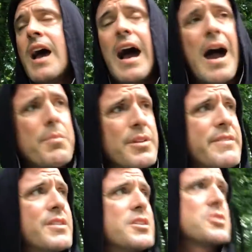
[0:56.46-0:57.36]
I believe
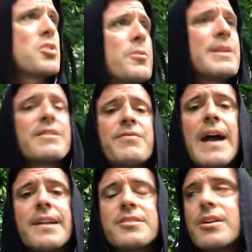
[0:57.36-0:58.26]
the determining
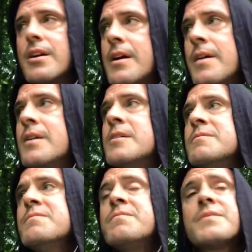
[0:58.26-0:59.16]
factor
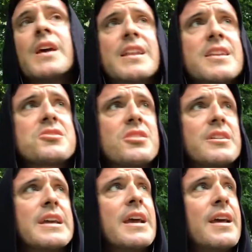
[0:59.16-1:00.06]

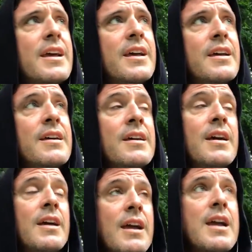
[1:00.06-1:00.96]
initially
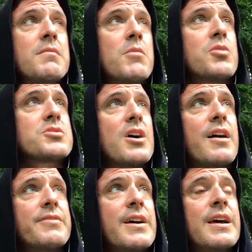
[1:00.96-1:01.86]
and most
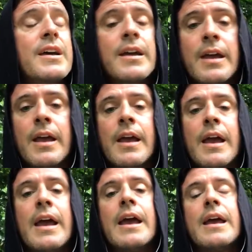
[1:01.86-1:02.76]
often
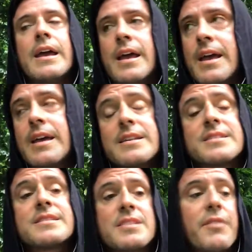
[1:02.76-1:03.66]

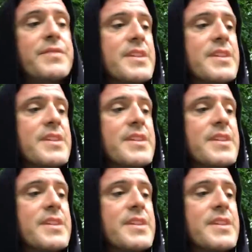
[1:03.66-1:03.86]
is self